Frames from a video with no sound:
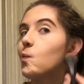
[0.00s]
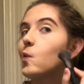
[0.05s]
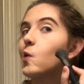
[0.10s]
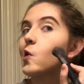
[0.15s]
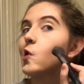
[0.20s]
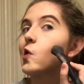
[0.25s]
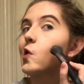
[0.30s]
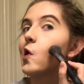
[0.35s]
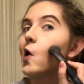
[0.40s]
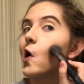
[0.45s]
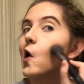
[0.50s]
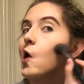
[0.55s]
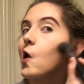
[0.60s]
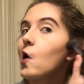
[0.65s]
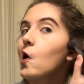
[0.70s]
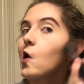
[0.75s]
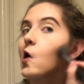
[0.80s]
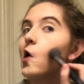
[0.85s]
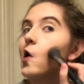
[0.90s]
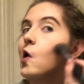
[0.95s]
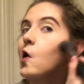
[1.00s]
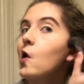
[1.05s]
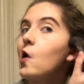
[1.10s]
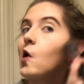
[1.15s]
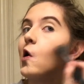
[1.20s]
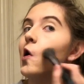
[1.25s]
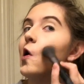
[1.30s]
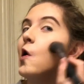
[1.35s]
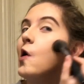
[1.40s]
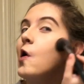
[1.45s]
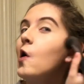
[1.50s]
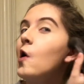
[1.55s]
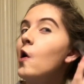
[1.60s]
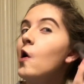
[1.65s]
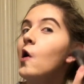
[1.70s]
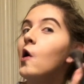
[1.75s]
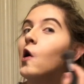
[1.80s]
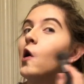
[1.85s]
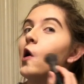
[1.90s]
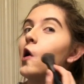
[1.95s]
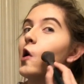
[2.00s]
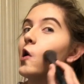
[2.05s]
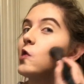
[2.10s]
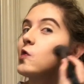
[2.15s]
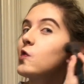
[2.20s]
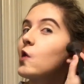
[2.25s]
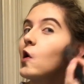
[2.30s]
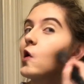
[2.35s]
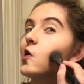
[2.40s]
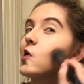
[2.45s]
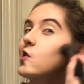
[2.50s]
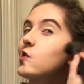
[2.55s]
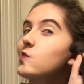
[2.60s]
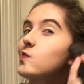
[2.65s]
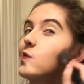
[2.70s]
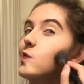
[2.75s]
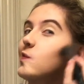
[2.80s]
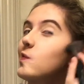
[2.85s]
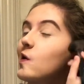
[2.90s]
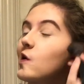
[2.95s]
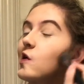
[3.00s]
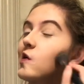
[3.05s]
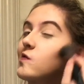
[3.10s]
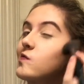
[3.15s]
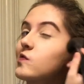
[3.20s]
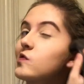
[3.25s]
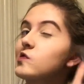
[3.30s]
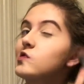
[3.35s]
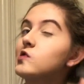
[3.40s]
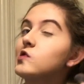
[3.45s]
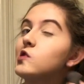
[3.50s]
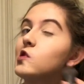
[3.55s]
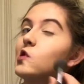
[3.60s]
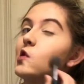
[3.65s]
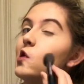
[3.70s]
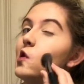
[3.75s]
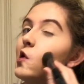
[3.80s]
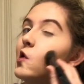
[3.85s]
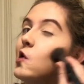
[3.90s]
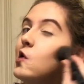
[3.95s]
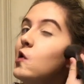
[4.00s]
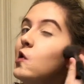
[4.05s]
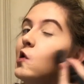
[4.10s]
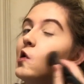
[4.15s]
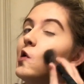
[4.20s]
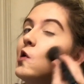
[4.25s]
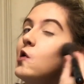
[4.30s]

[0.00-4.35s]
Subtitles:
But yeah, and I got to be a part of the Seagull,